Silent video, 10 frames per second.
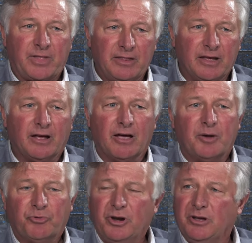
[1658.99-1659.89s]
I think I
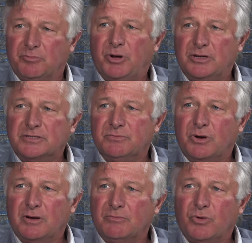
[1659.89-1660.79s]
got a pretty good pulse of
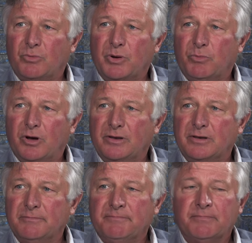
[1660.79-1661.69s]
what, what we
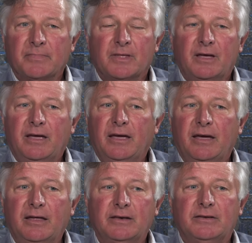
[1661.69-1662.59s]
want. Sure.
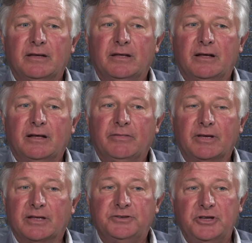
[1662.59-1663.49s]
And uh,
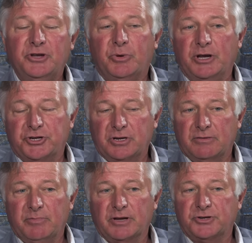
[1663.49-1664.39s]
the continuation
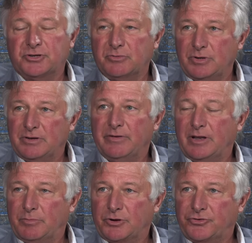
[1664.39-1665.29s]
of making sure we
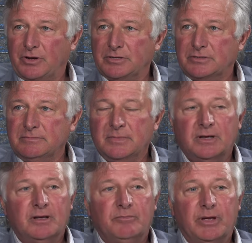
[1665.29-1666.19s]
develop our trails,
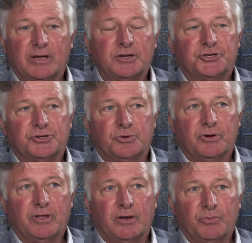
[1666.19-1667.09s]
mm -hmm. making
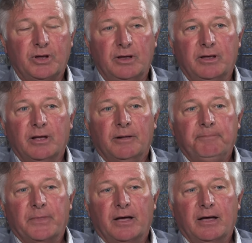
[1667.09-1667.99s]
sure that we
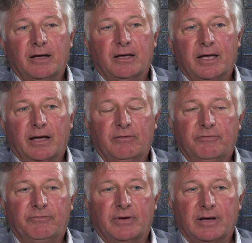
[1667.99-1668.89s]
uh, have
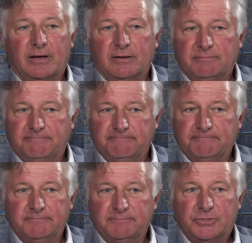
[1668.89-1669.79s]
uh,
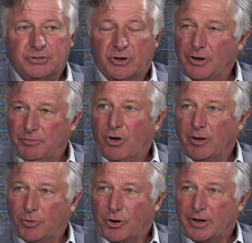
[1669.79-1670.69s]
good
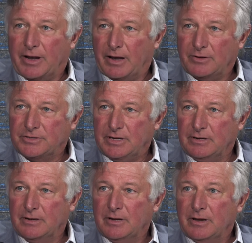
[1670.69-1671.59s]
non market
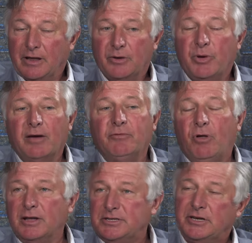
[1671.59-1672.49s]
housing, and then we have
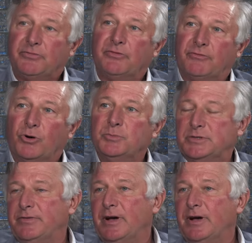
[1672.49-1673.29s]
lots of different forms of